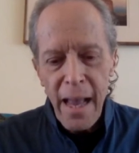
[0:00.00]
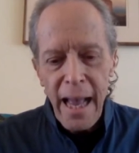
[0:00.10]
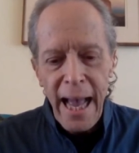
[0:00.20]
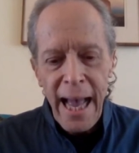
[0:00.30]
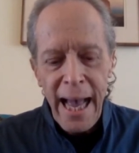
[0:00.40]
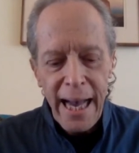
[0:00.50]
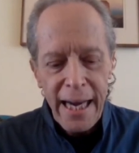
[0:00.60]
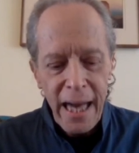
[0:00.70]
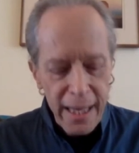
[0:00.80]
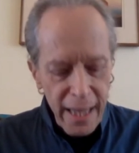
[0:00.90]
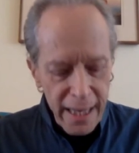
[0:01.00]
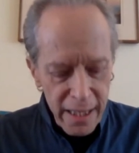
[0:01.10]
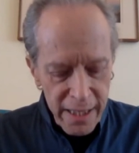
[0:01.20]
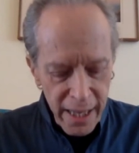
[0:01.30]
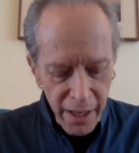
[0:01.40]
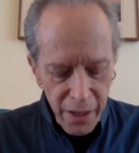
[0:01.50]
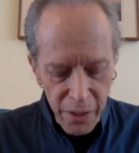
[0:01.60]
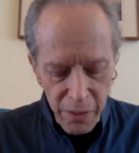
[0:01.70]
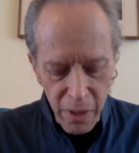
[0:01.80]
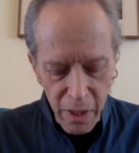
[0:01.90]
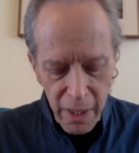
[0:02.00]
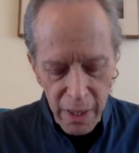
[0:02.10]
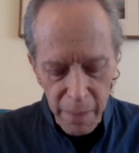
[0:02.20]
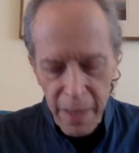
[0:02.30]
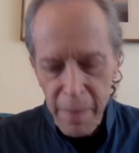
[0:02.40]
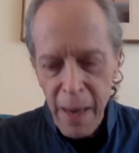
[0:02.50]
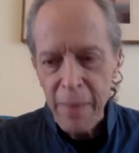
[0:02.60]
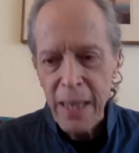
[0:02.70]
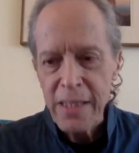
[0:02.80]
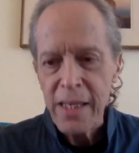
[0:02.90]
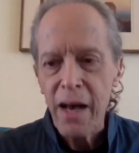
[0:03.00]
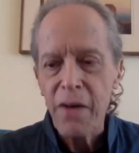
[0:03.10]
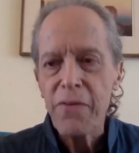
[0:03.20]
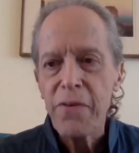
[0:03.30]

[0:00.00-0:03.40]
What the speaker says: And I'd like to tell you a little bit about myself.